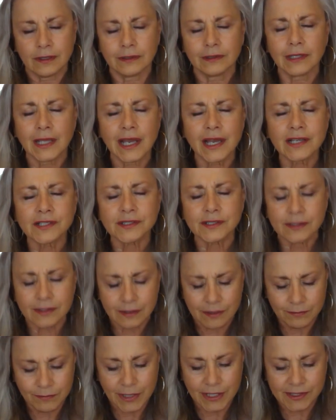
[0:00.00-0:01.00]

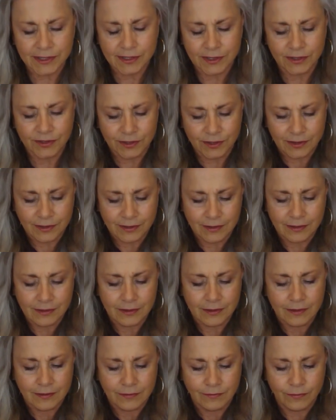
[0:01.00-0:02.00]
last message
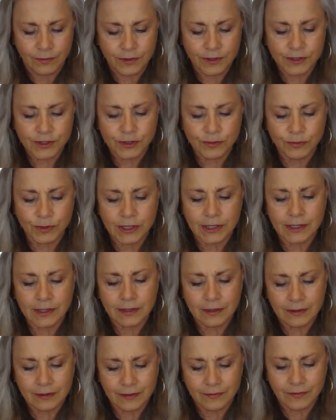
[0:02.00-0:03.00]
for this
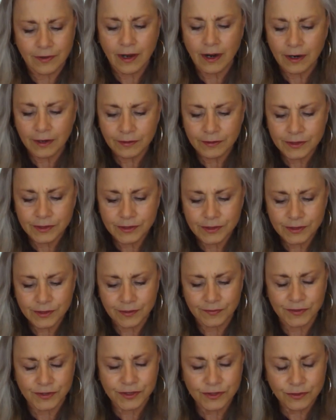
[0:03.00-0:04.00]
reading of courage,
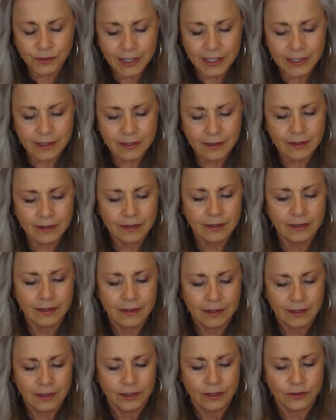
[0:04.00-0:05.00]
of strength,
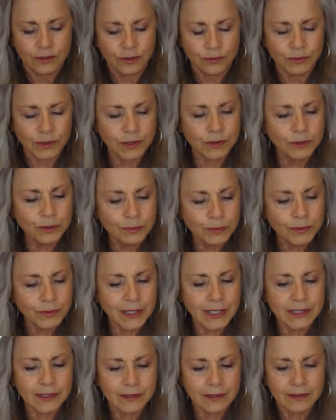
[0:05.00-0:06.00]
to
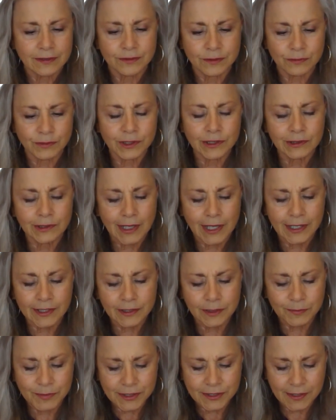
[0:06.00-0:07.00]
recuperate, to
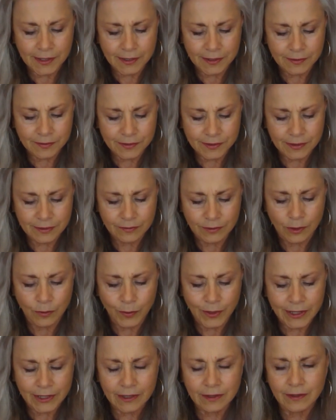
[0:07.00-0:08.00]
realign themselves,
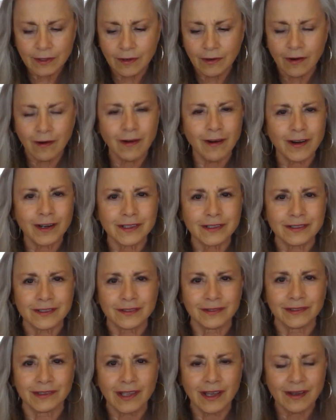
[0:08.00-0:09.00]
awaken their heart
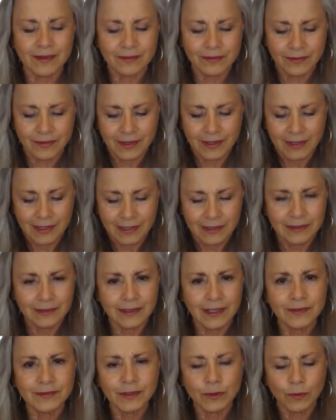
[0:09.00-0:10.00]
to love,
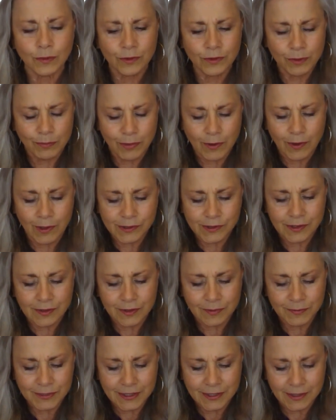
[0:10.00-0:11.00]
loving all the parts
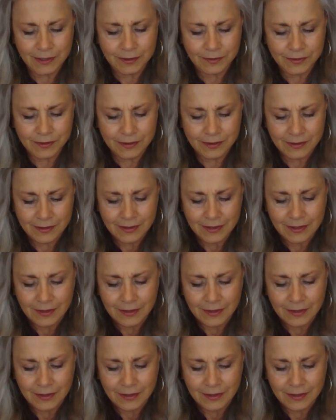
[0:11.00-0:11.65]
of themselves,